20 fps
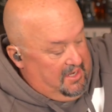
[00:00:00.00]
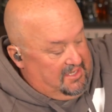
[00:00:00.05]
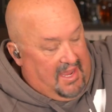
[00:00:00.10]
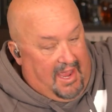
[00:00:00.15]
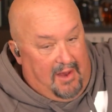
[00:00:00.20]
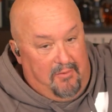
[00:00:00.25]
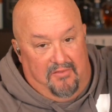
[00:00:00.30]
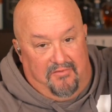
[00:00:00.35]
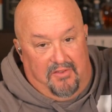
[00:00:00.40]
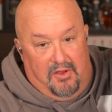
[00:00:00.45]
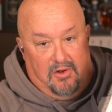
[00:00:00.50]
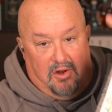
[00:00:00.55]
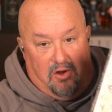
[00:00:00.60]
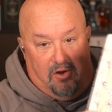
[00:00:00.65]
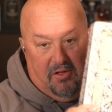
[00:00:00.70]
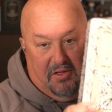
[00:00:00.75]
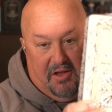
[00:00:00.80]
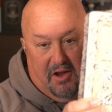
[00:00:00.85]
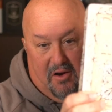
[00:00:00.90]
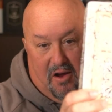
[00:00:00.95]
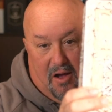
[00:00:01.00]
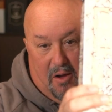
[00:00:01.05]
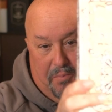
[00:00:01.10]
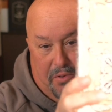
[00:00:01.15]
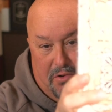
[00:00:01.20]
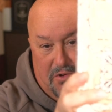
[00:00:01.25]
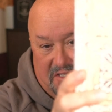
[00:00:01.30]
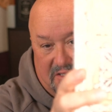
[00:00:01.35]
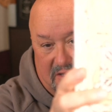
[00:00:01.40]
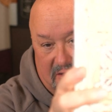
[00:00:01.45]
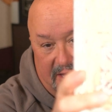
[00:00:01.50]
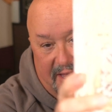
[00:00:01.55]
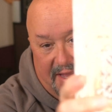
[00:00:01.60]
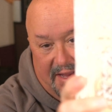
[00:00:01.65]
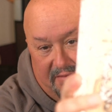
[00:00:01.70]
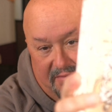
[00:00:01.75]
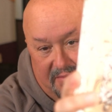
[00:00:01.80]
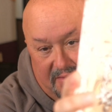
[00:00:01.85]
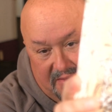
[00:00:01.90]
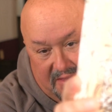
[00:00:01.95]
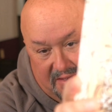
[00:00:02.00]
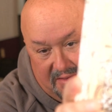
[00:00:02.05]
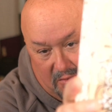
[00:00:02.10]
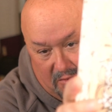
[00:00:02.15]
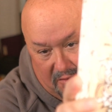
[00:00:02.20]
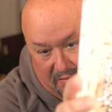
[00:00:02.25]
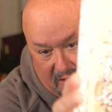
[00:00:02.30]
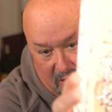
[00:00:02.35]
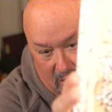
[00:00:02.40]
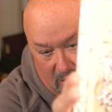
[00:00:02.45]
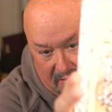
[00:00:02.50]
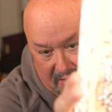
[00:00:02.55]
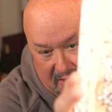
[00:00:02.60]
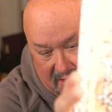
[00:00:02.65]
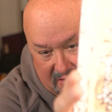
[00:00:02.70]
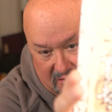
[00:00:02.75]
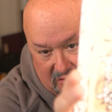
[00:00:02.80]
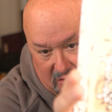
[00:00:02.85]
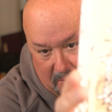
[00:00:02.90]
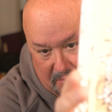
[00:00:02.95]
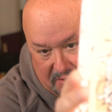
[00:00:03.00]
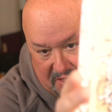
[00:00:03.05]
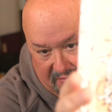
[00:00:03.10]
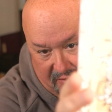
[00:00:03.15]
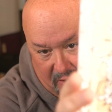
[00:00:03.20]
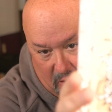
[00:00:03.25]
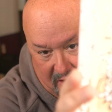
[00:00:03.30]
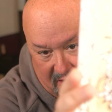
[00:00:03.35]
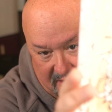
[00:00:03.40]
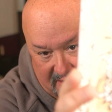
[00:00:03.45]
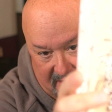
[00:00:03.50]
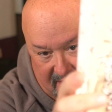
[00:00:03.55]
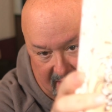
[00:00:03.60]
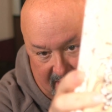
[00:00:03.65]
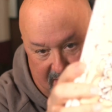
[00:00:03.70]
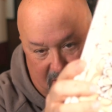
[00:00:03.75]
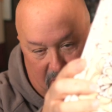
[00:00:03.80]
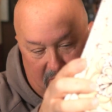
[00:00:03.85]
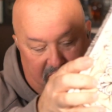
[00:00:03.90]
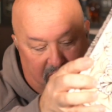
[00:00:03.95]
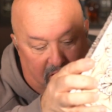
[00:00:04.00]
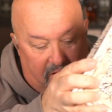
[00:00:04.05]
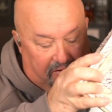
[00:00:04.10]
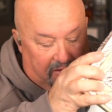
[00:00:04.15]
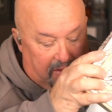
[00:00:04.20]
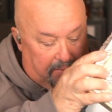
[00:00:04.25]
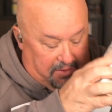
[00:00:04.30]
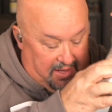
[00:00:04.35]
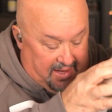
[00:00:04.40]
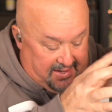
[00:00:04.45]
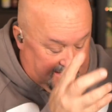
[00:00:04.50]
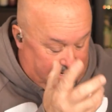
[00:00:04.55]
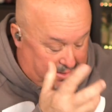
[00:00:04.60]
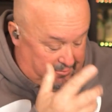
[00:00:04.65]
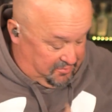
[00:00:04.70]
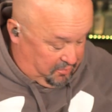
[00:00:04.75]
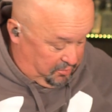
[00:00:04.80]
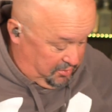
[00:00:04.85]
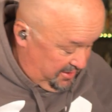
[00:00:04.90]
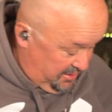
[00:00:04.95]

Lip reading: I reviewed earlier. I'll post a link to the review in the description if you want to see the review for the Plata. It was really